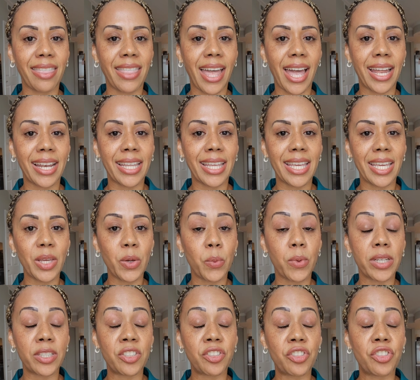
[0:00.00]
that he
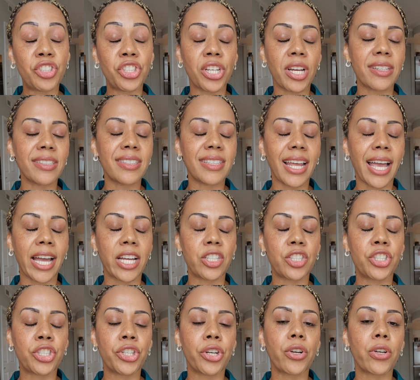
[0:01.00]
was just at
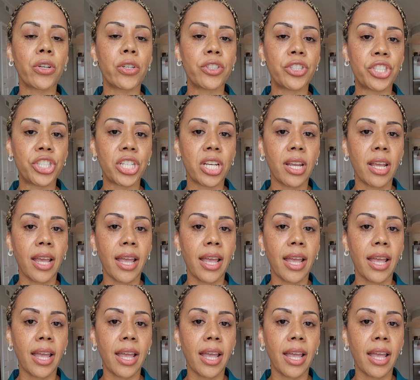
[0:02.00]
church